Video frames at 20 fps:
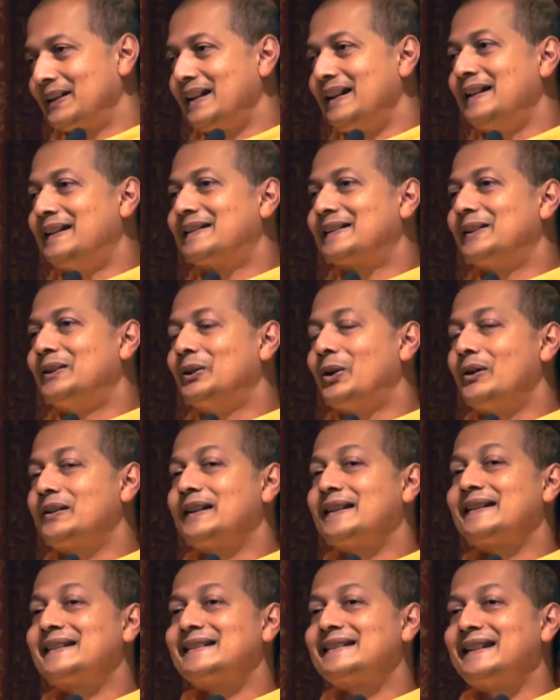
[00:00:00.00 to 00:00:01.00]
It's
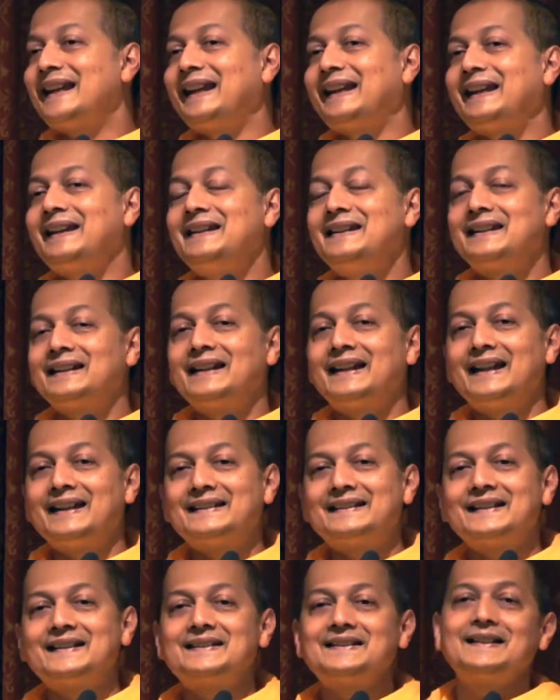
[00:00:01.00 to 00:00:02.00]
not a second
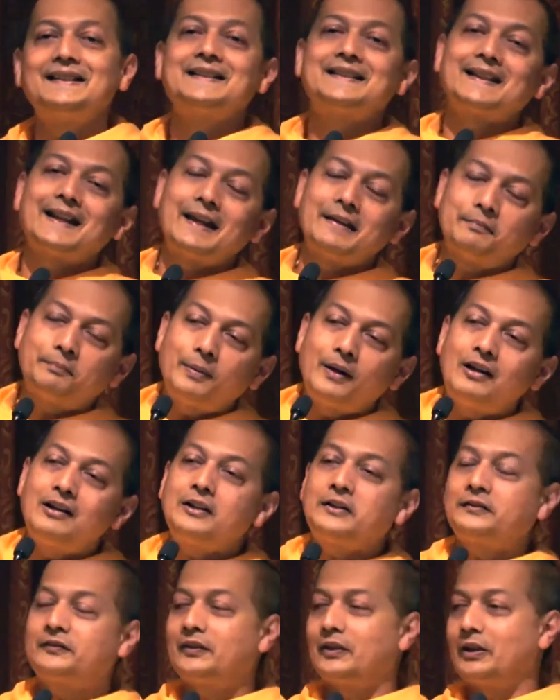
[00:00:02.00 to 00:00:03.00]
existence
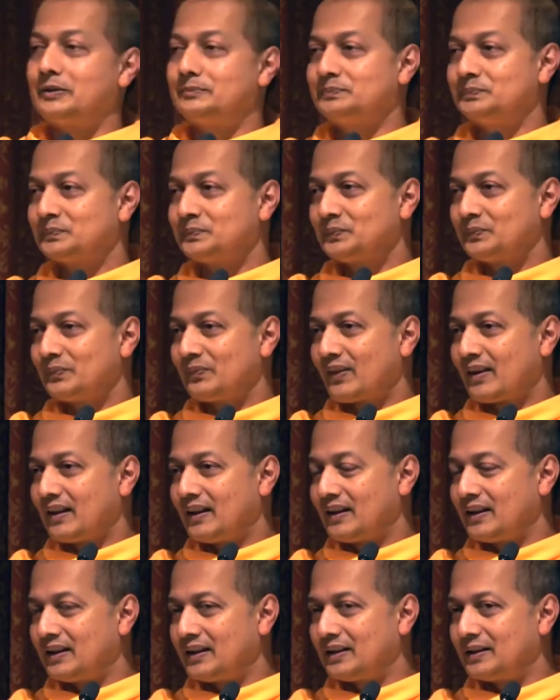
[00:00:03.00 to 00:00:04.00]
apart from
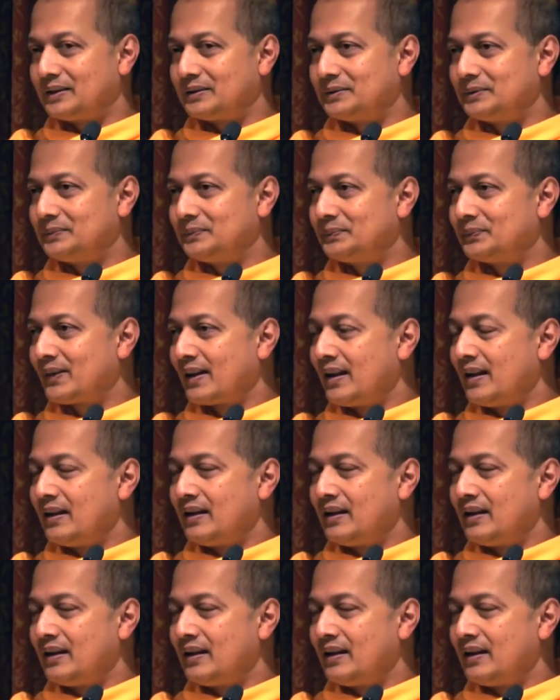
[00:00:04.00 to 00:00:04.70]
um,